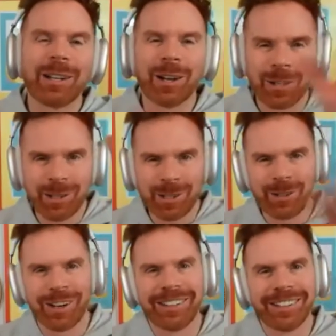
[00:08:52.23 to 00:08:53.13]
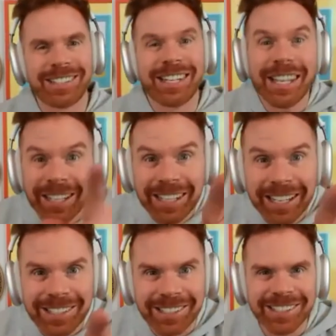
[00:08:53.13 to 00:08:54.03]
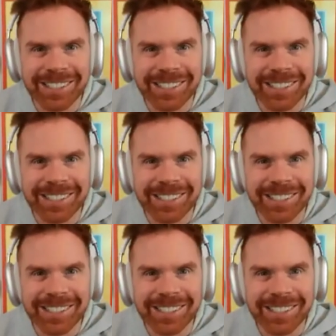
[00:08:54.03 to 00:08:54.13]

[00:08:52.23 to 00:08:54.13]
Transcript: I'll talk to you soon, Dawn. See you at conXions.